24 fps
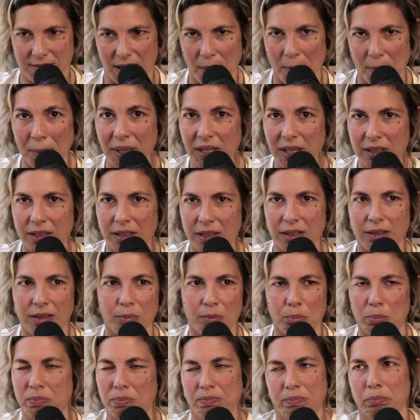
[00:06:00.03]

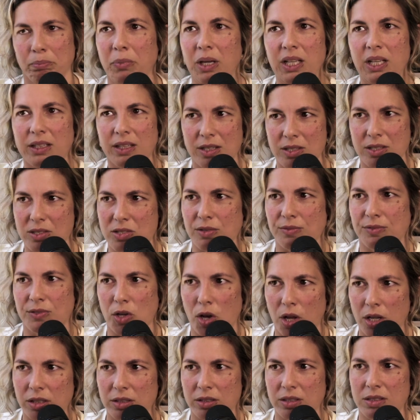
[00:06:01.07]
millions of
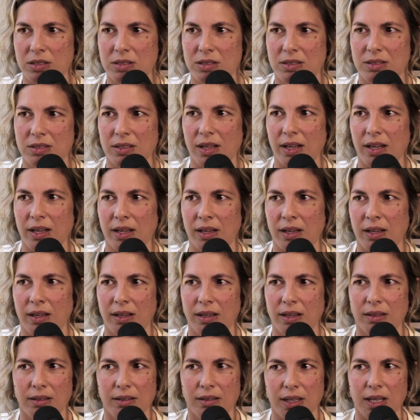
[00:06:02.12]
dollars
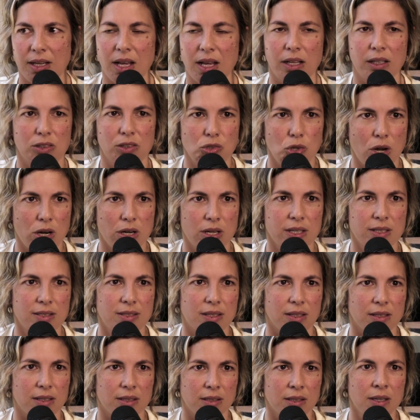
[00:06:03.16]
in
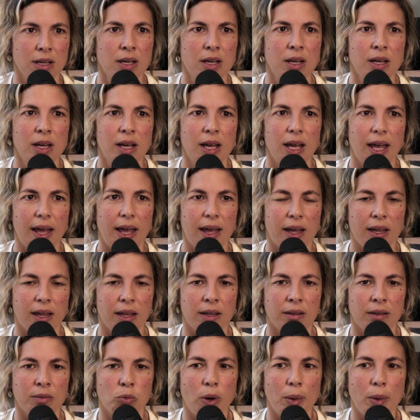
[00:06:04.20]
electronics
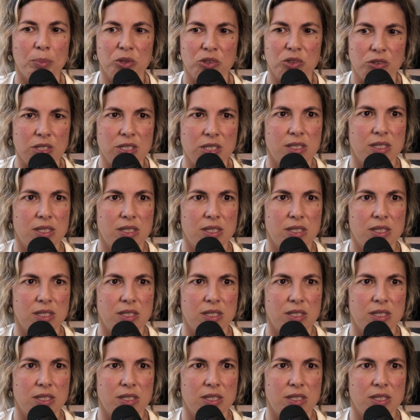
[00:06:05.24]
and weaponry